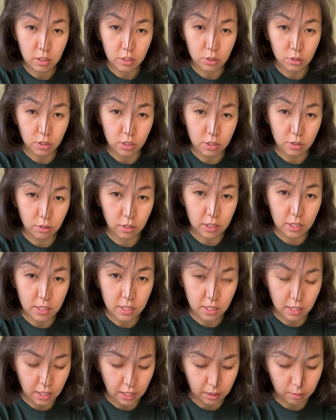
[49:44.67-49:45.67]
So as you can
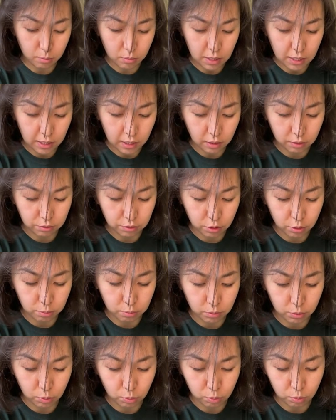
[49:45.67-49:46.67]
see, I'm taking
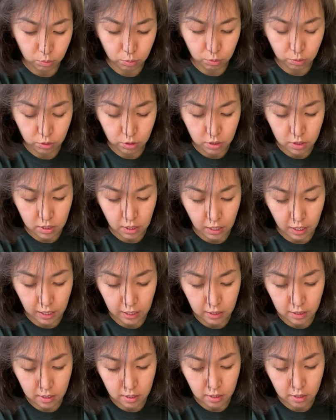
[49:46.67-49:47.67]
from
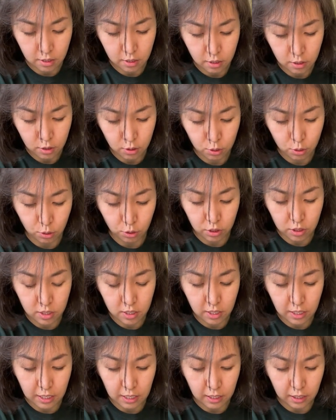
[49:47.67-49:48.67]
sides, so it's
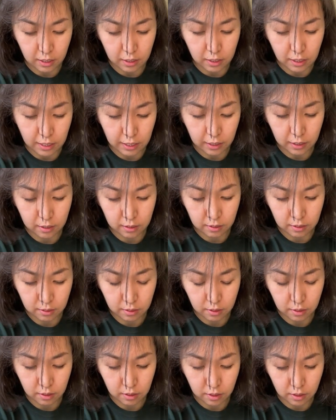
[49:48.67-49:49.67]
getting a
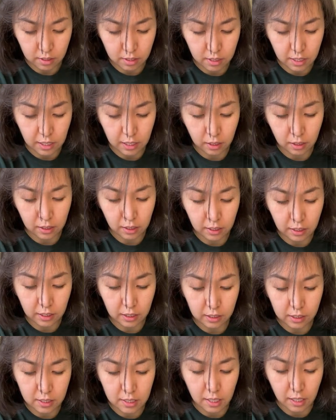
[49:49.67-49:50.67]
little
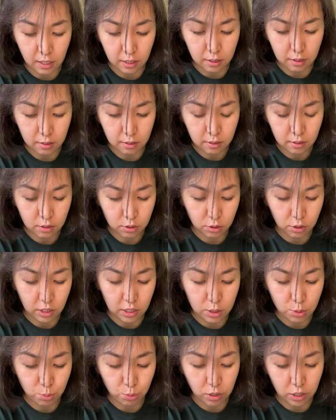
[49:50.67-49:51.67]
thin. So
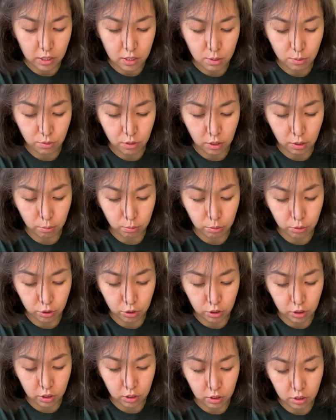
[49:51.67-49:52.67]
that's why it's very
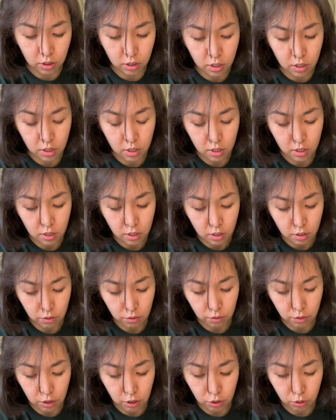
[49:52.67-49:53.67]
important
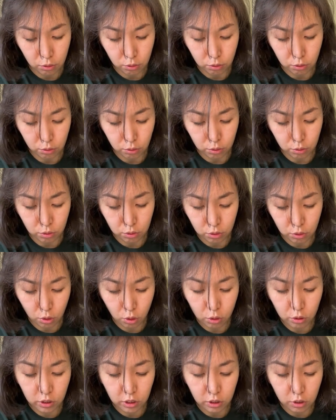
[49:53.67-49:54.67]
when you
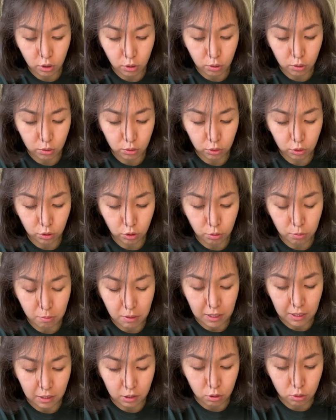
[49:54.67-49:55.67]
roll the dough, you don't
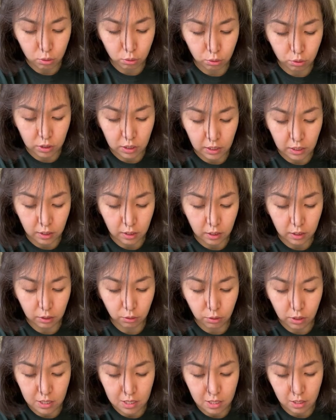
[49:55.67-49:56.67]
make it too thin,
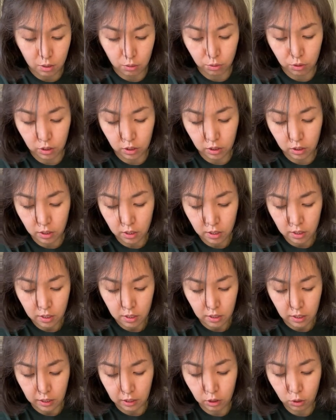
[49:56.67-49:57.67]
otherwise it will
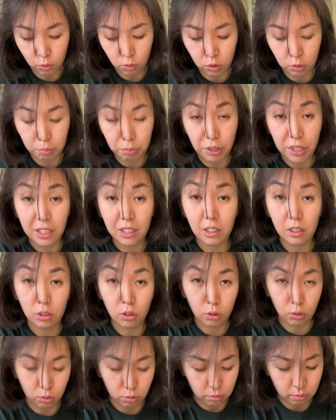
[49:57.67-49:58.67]
like you will break the
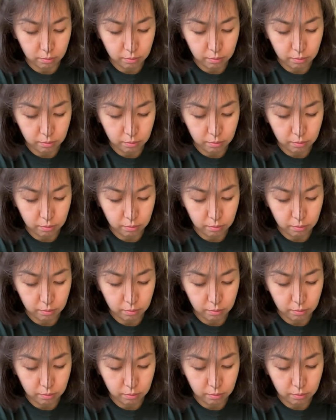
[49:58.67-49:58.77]
dough.